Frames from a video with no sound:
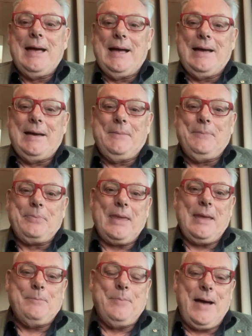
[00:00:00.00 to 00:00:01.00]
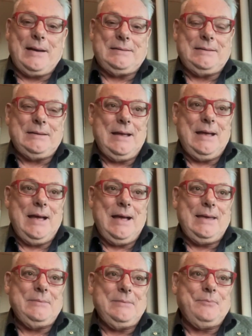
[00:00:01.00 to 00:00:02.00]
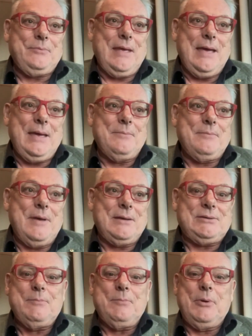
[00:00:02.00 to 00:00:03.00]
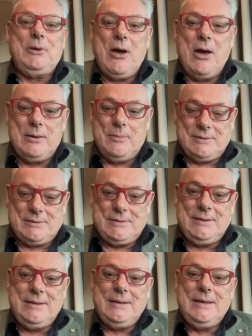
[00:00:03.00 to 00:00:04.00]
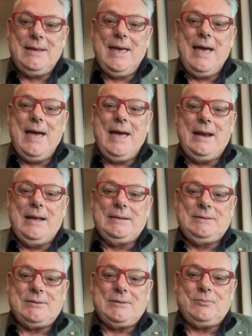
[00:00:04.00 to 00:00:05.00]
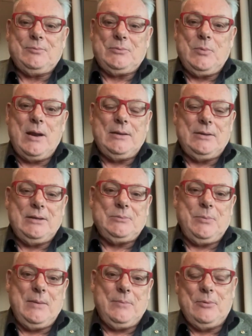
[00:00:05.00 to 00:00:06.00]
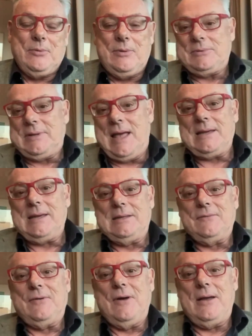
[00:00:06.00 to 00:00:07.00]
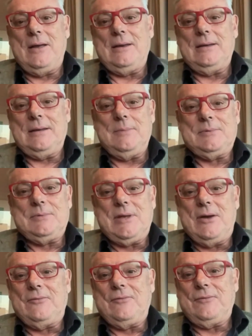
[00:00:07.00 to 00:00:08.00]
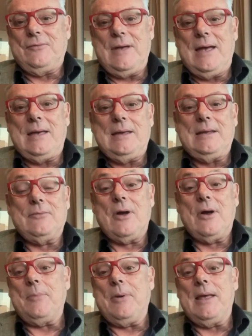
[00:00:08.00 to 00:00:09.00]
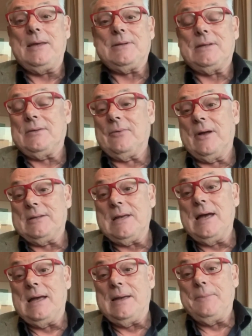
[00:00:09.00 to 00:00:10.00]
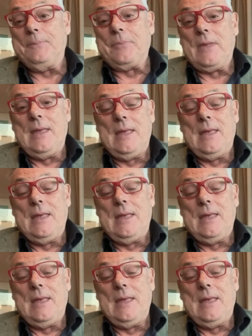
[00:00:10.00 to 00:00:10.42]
But I am a simple economist, and I just was one of these people that was lucky to find himself in the right place at the right time.